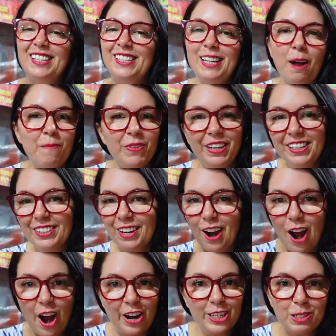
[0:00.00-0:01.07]
Some things are
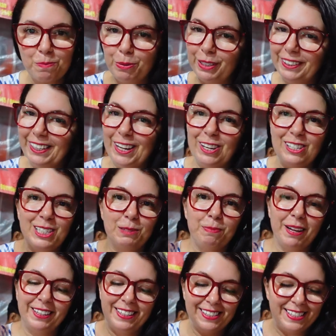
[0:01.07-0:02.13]
hard to pronounce,
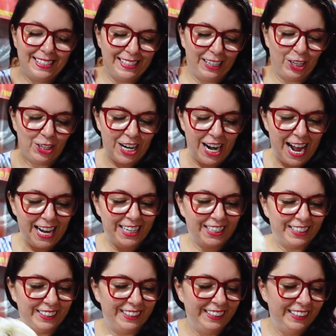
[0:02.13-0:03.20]
but this is a cracker.
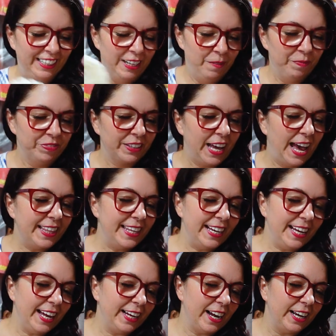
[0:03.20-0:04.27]
I
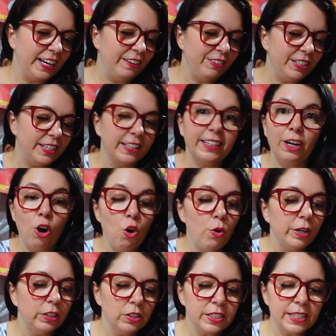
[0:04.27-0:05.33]
think I got everything there. Oh,
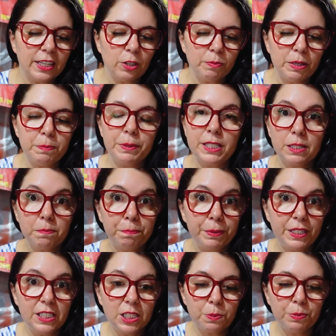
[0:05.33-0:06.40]
it looks like there might be some
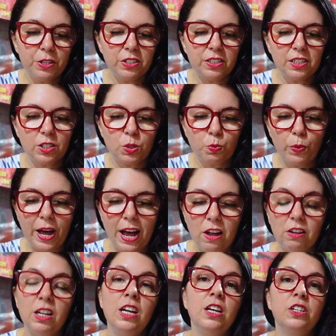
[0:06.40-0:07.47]
bean sprouts as
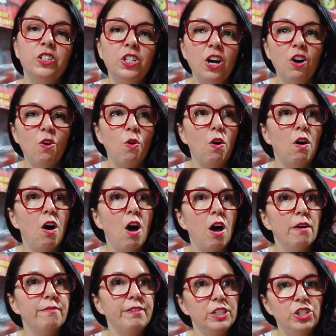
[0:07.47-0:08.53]
well. So,
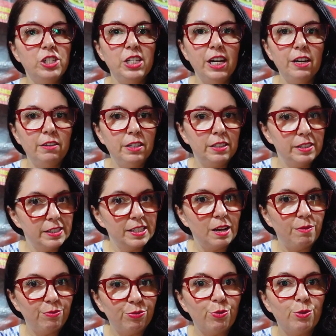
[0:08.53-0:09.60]
vegetarian
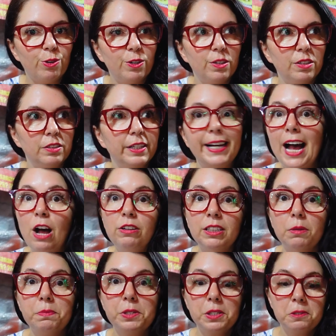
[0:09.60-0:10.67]
except for the cow
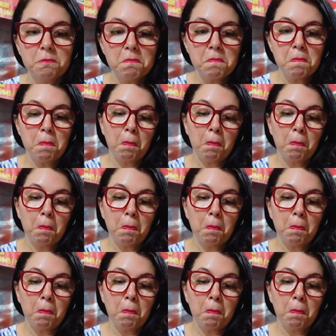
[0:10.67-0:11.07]
lips. Yeah.